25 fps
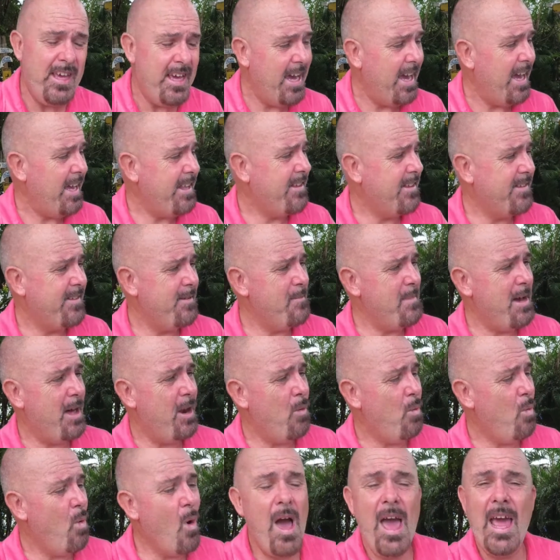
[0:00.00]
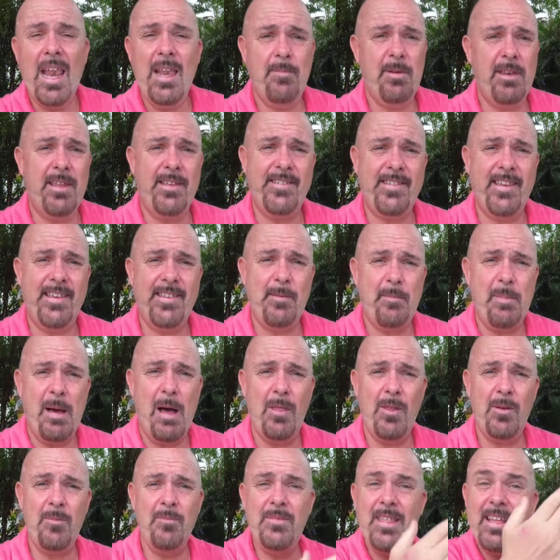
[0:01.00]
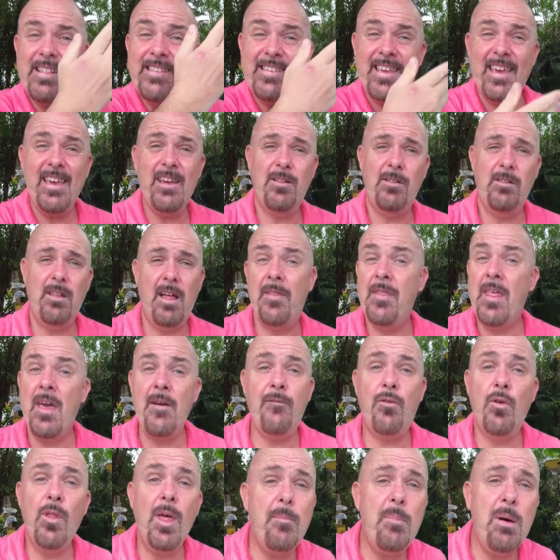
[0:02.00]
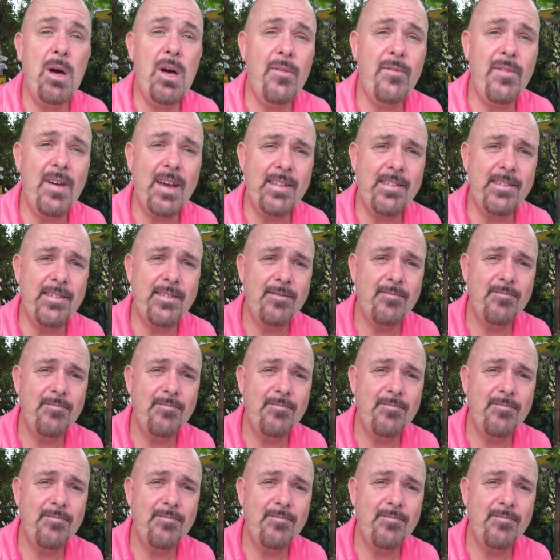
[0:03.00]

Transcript: It doesn't matter what anybody says about them. They're teal, and therefore they're perfect.